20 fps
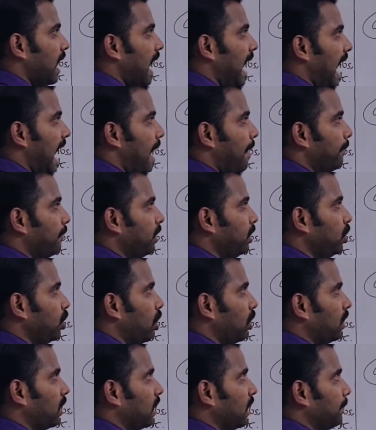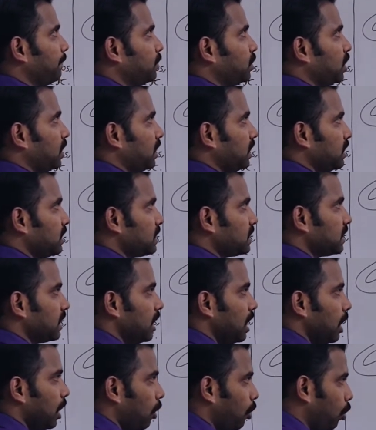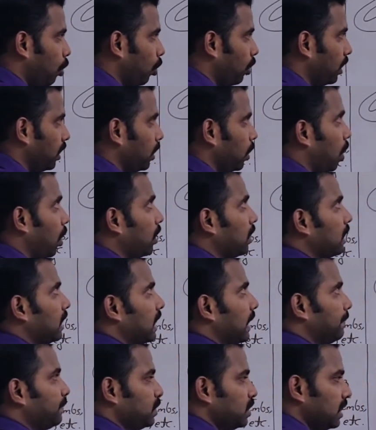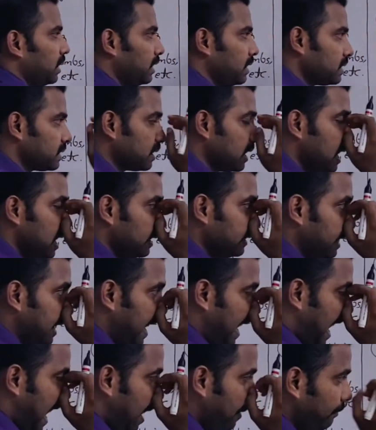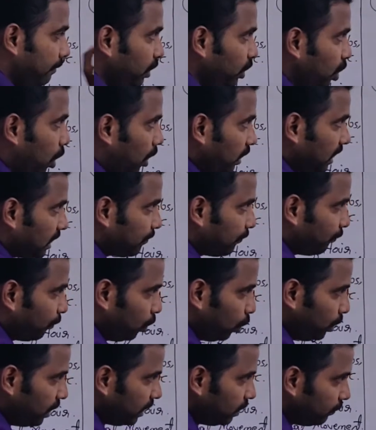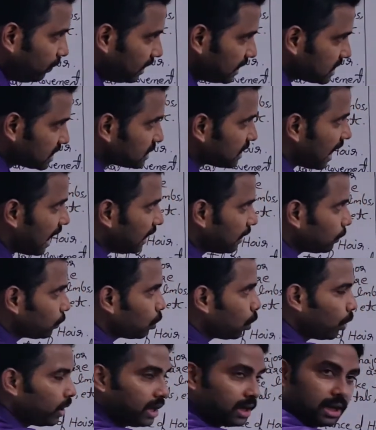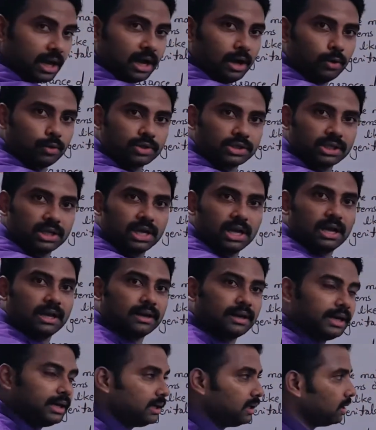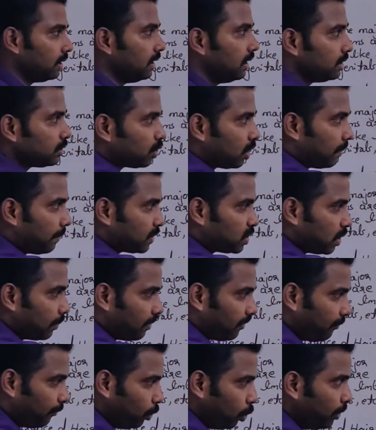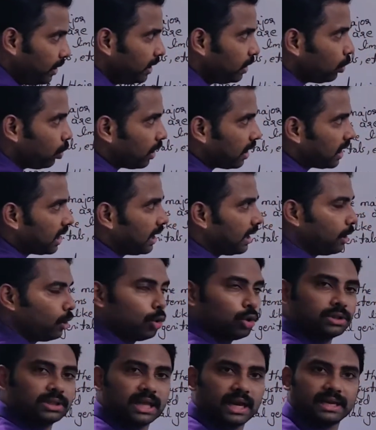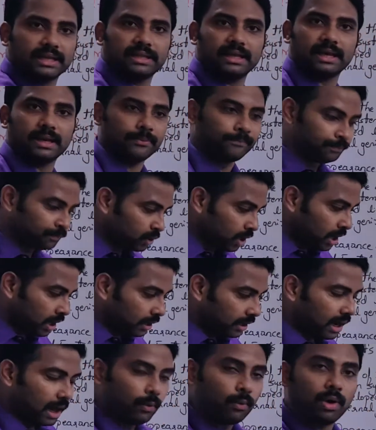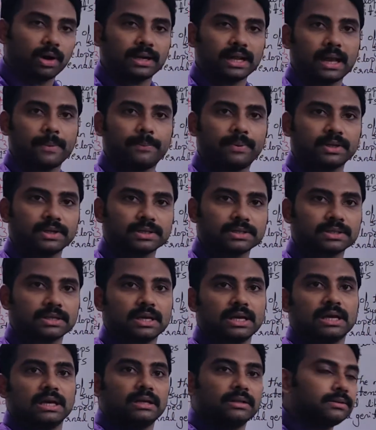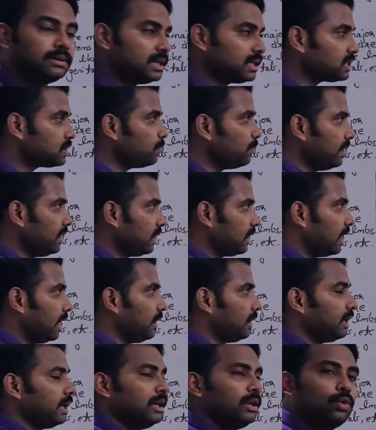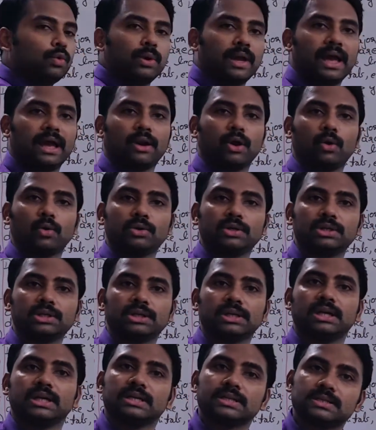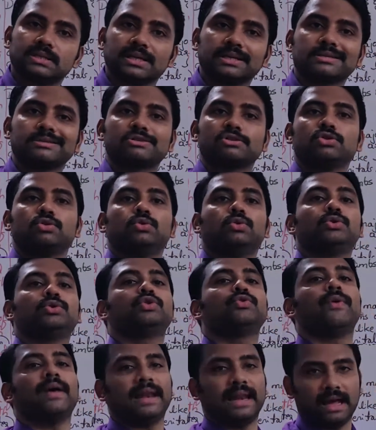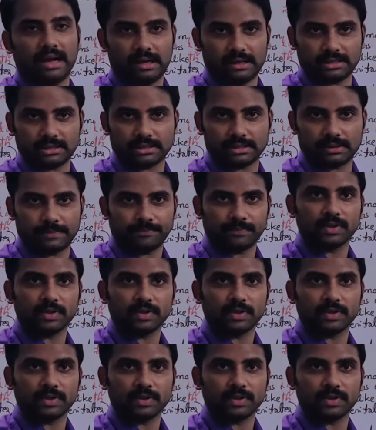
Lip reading: Amnion ruptures, chorion ruptures. The amniotic fluid will start going out, right? Solpa solpa fluid horagade hogta ide. Now what happens? This will continue around 6 to 12 hours.